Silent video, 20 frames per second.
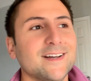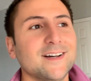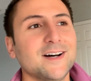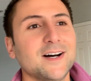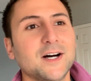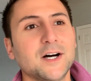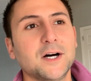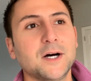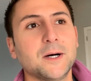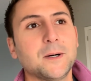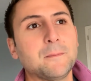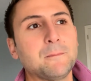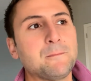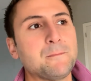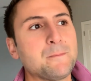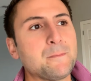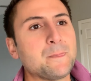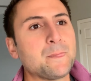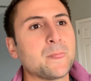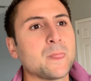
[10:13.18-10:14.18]

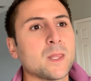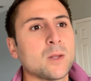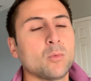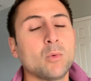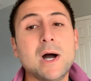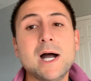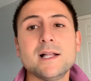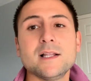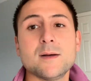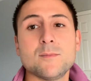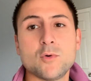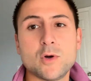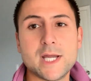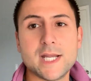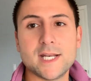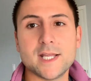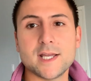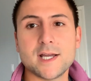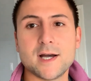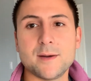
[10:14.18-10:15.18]
While I'm
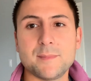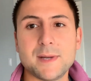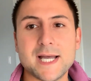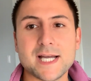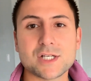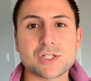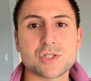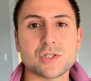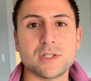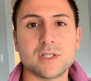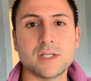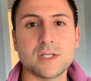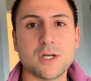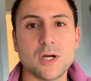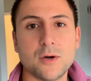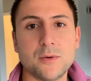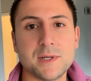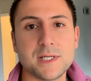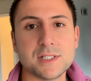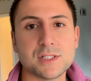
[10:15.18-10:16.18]
waiting, I'm actually
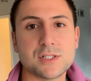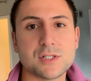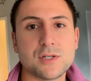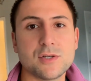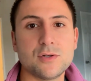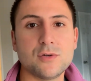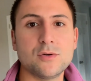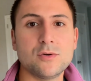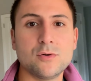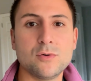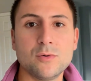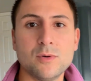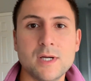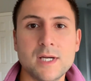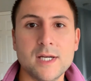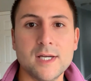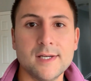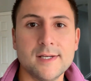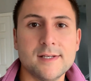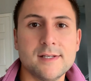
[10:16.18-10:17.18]
going
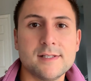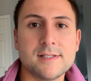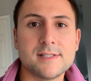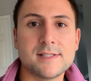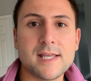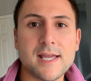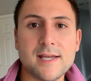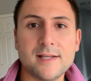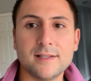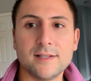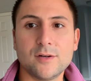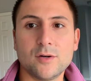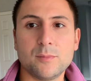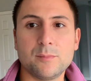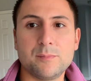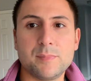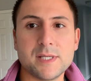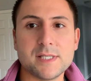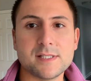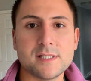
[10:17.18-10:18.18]
to stay a little
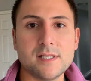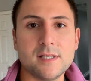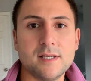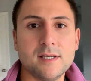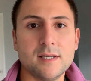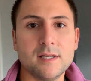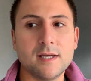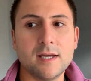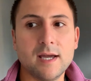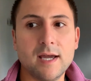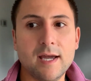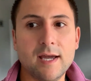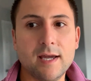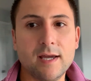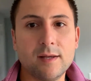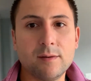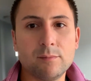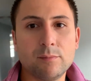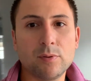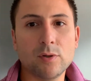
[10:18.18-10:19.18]
busy
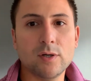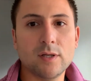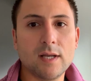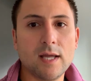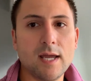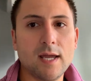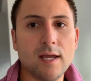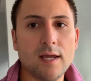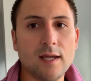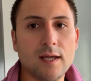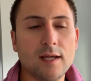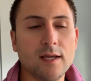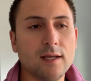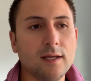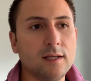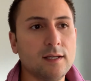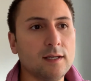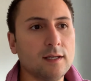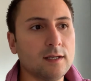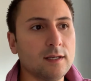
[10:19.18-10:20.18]
and put
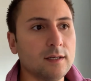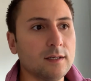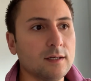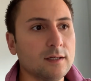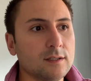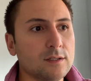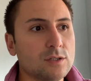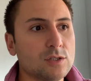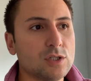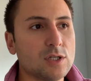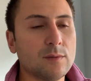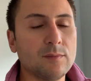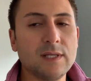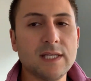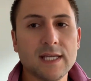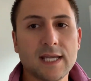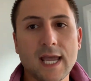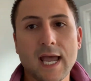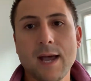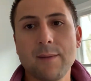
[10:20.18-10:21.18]
a
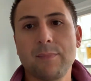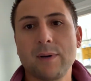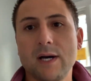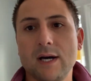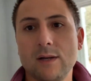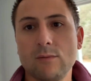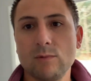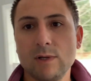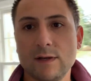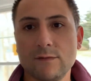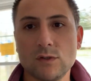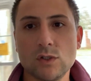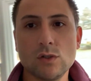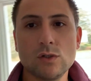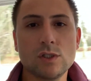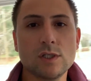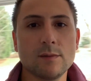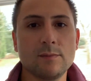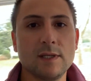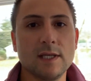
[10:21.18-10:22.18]
chimney cap on. We have 2
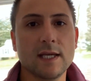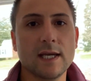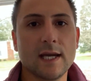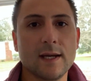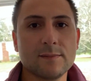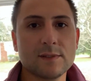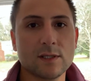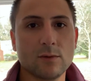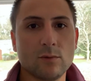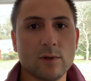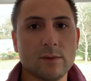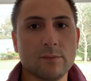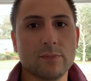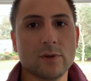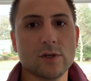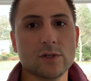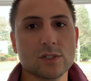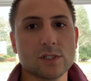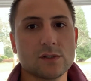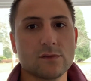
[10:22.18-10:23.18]
chimney caps I went and
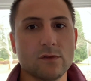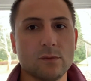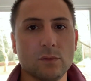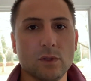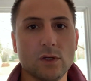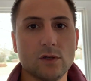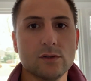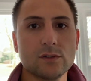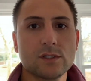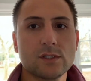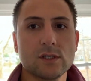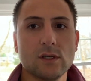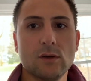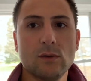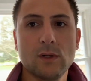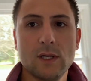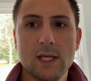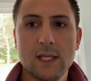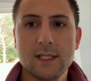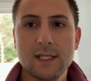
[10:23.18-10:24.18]
purchased from Lowe's.
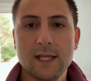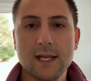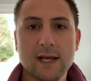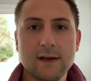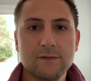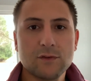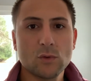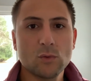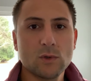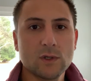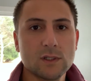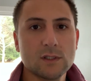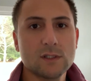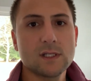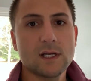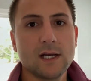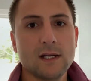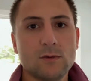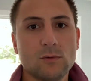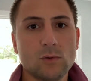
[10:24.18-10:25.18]
And then afterwards,
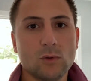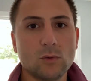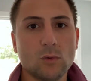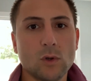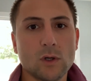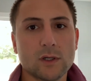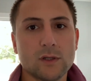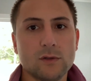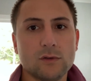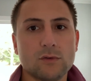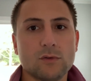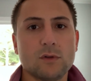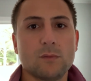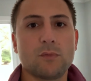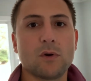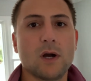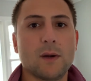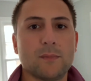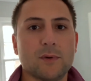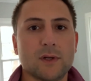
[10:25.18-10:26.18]
I will walk you through the
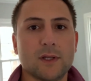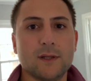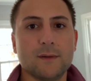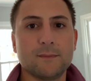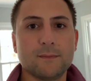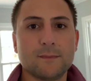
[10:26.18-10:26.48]
property.